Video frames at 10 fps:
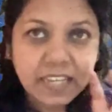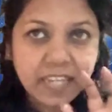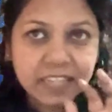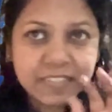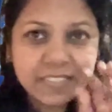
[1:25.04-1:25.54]

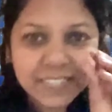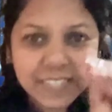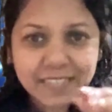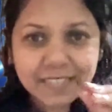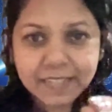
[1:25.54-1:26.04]
and it
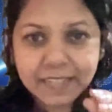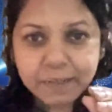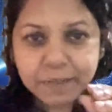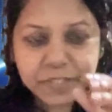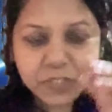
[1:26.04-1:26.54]
takes a
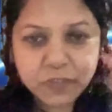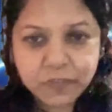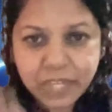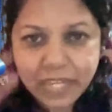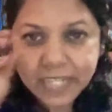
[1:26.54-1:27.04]
little bit
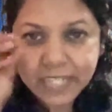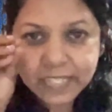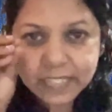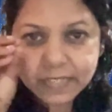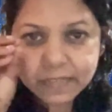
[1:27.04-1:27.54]
of
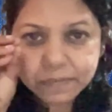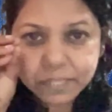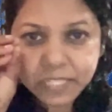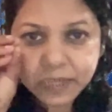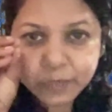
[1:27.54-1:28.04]
eyes
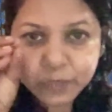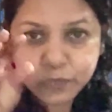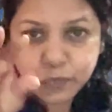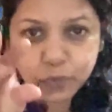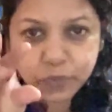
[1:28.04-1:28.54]
being able to
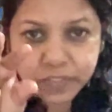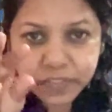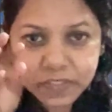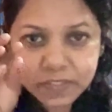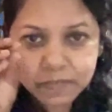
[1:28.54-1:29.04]

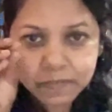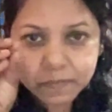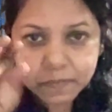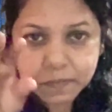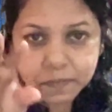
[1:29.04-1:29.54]
focus
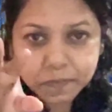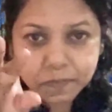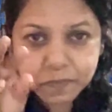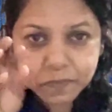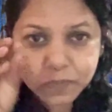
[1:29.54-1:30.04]

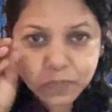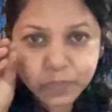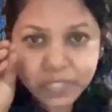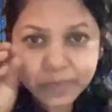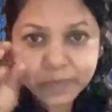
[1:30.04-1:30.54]
to
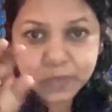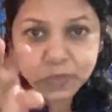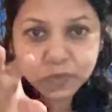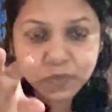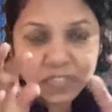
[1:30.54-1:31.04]
be able
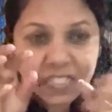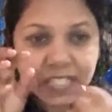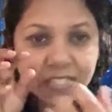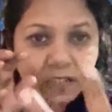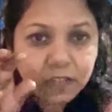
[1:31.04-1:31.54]
to
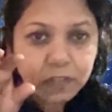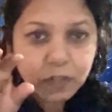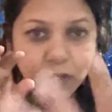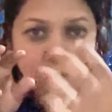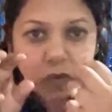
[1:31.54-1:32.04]
see
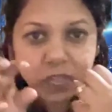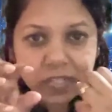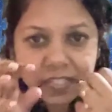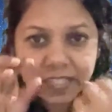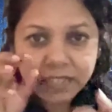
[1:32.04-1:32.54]

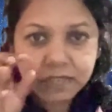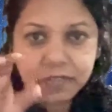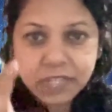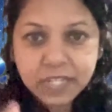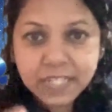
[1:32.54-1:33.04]
long,
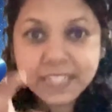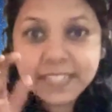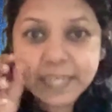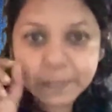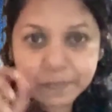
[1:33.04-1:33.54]
near,
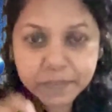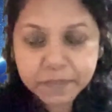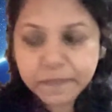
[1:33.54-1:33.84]
depth.